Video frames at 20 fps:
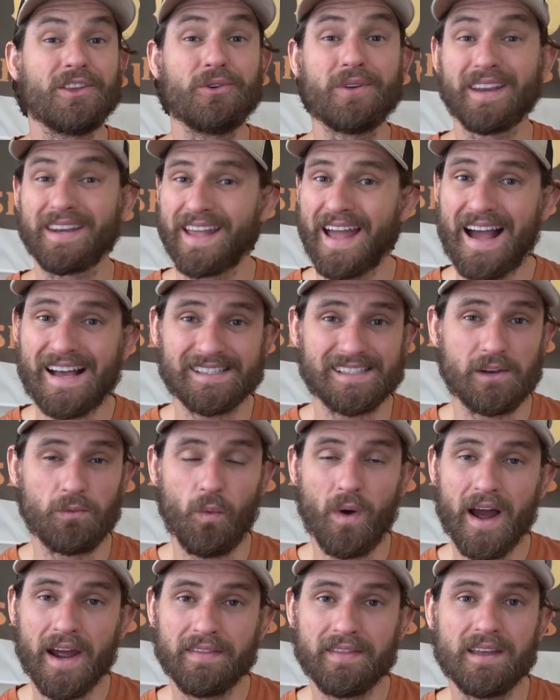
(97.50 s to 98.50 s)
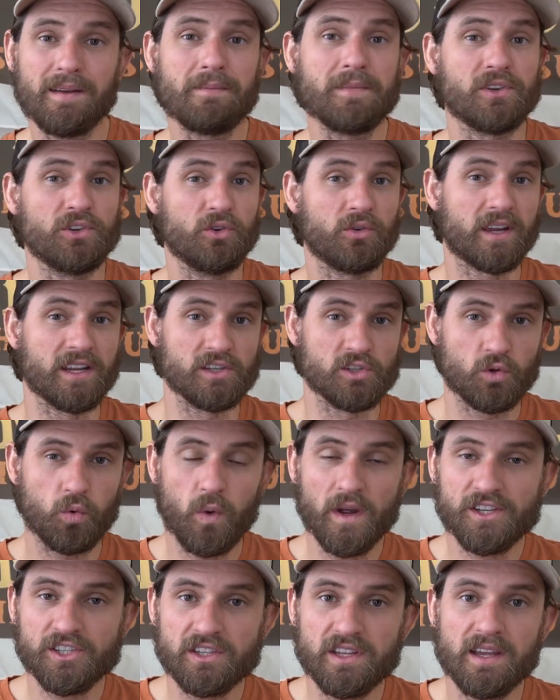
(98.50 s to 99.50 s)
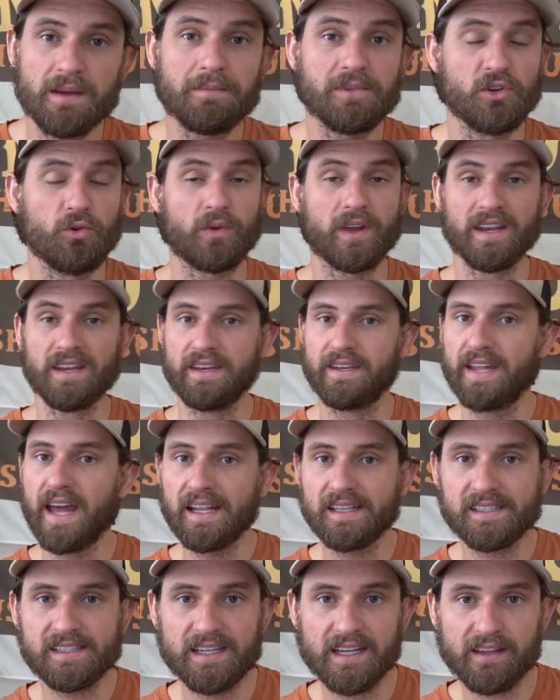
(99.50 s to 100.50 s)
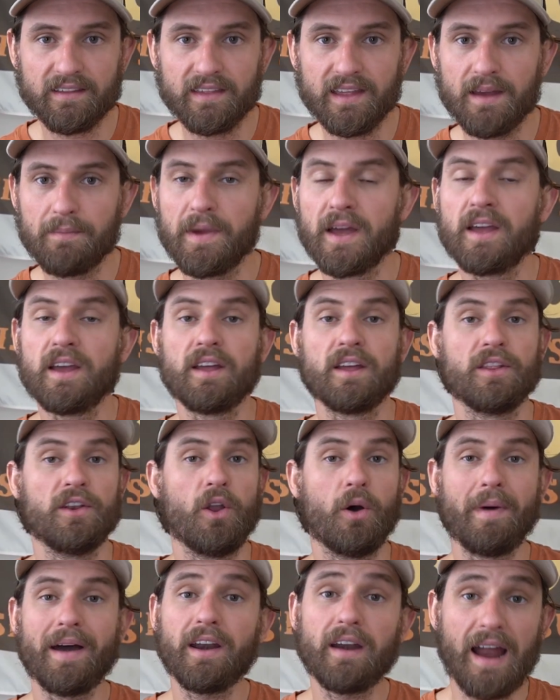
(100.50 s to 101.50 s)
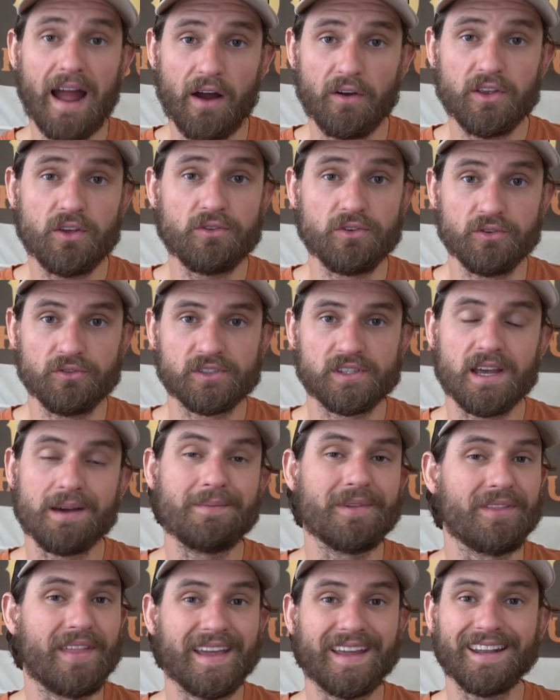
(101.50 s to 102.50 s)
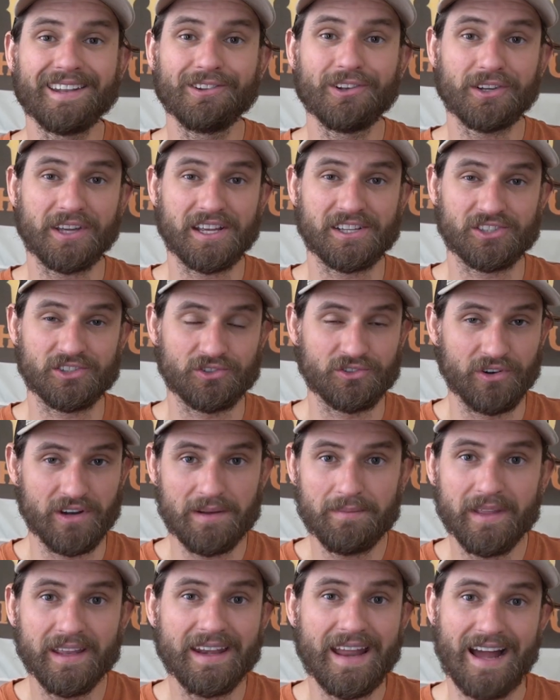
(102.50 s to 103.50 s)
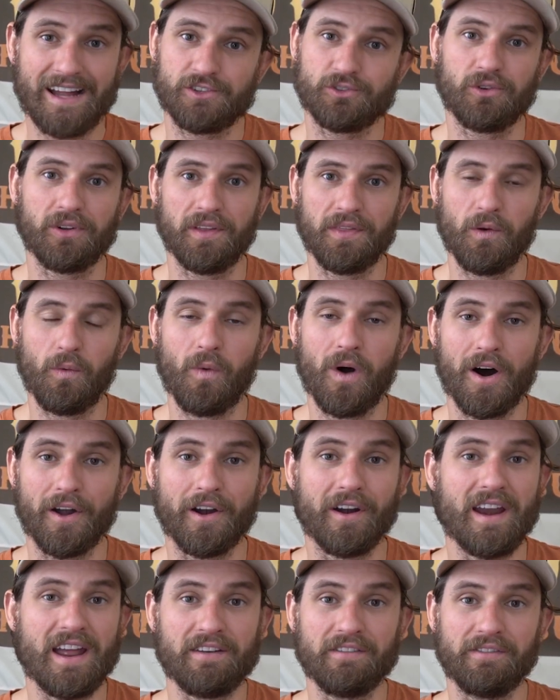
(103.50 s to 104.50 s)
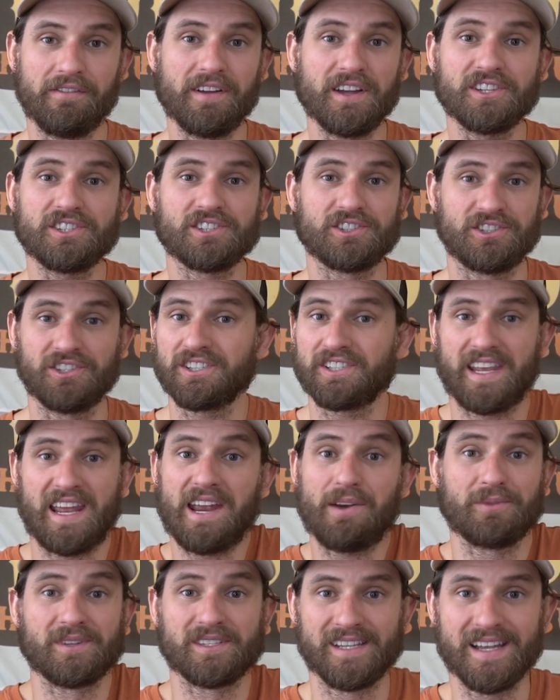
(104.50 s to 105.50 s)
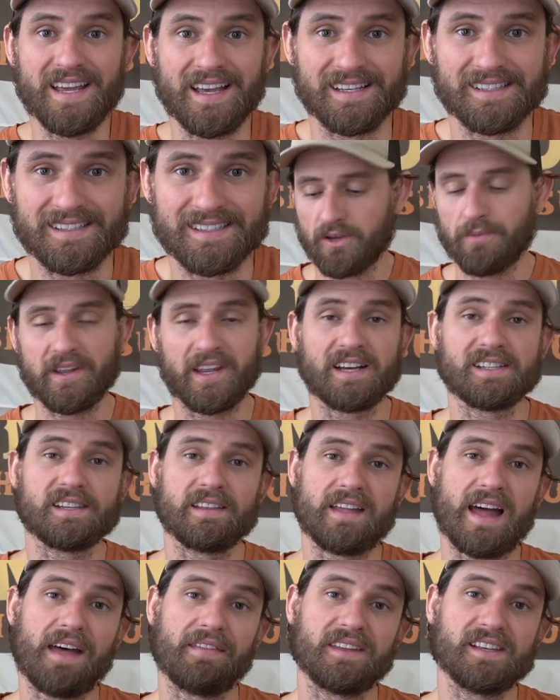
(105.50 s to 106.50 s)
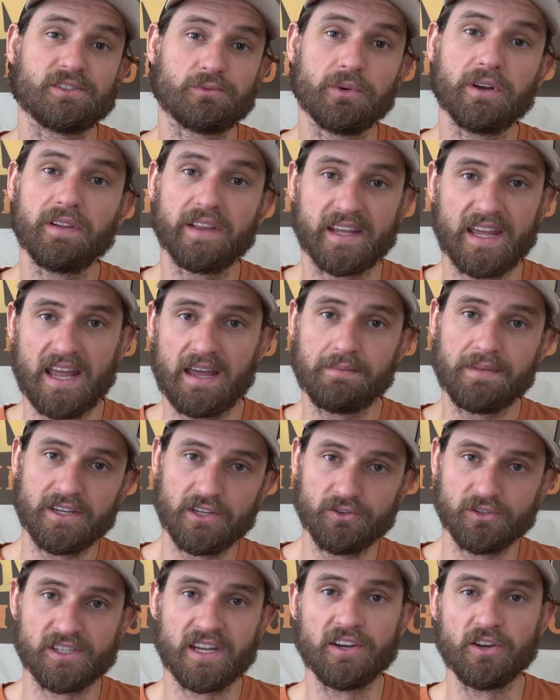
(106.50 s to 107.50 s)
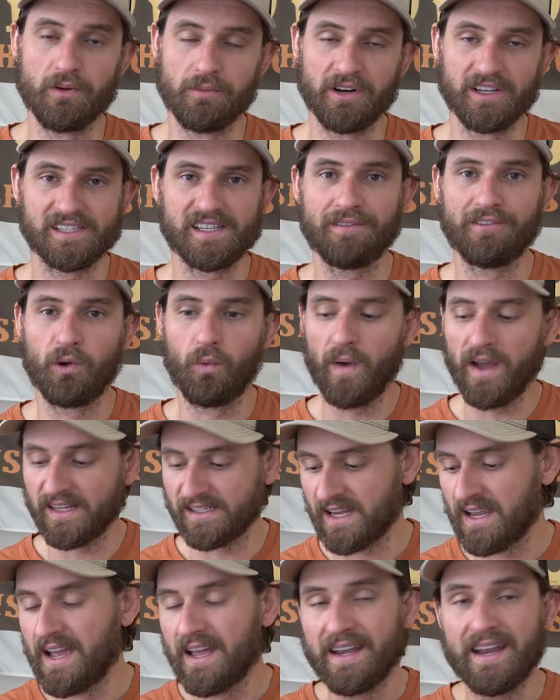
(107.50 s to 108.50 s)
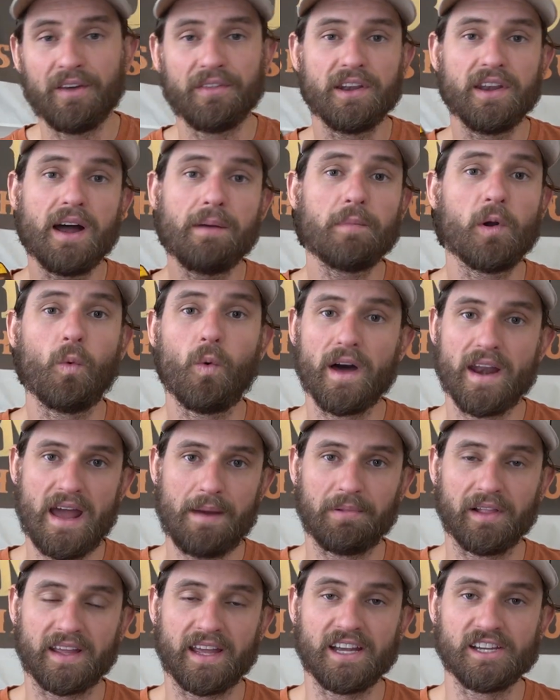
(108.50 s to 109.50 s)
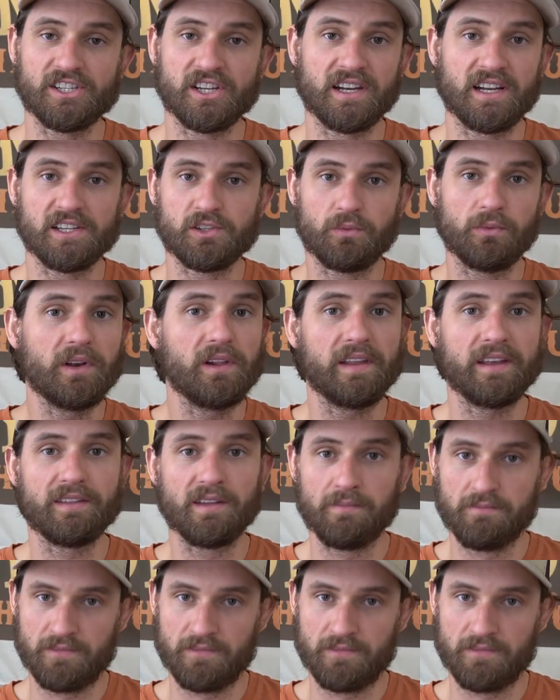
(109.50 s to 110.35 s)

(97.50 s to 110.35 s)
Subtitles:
You can cast and wind them, you can twitch them, you can dead stick them. No matter how you use them, they can look extremely natural in the water and fish just can't resist. So because of that, these really can be used in numerous different ways. Now the number one application is really the